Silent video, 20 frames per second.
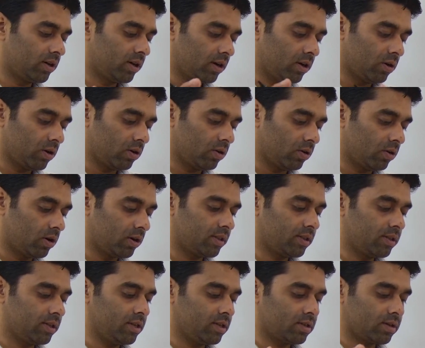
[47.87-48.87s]
along
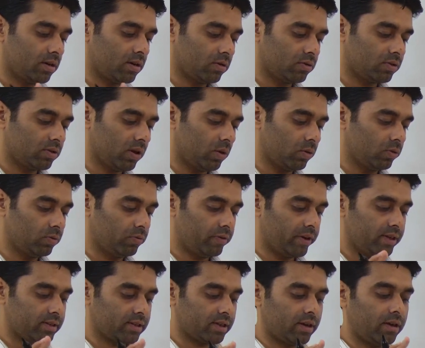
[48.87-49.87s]
northeast, along
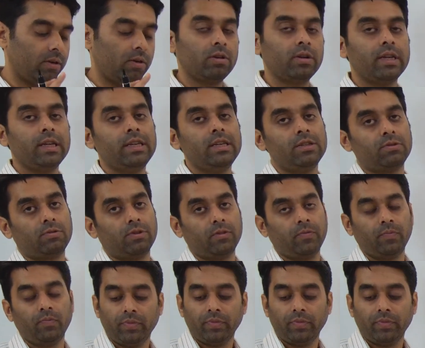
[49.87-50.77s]
southwest, along eastward.